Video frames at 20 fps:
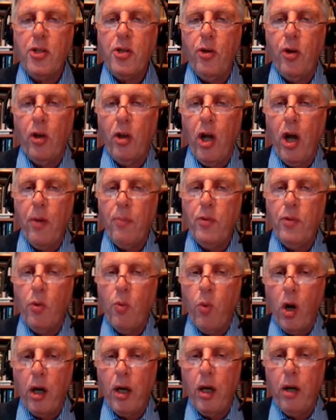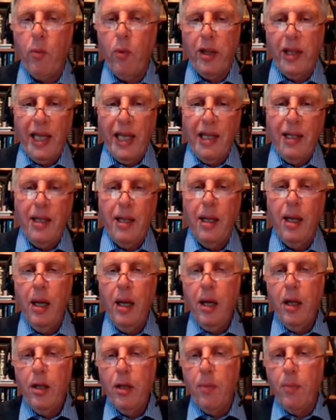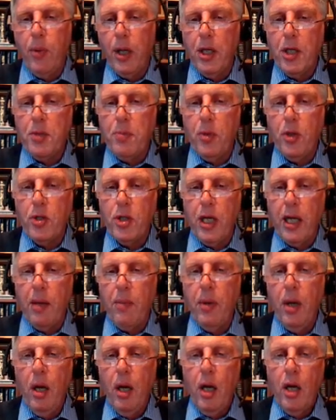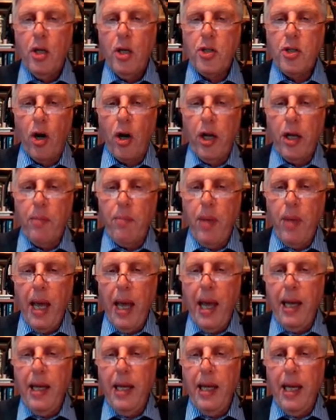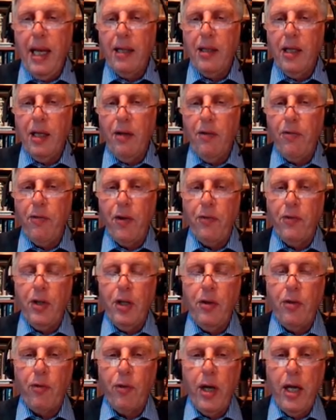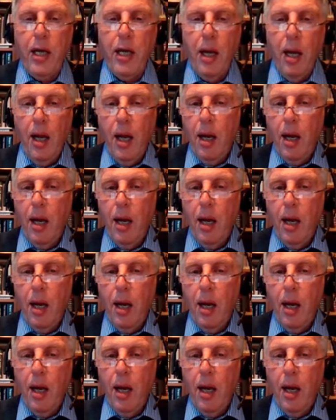to allow him to work within the British Museum starting May 1853,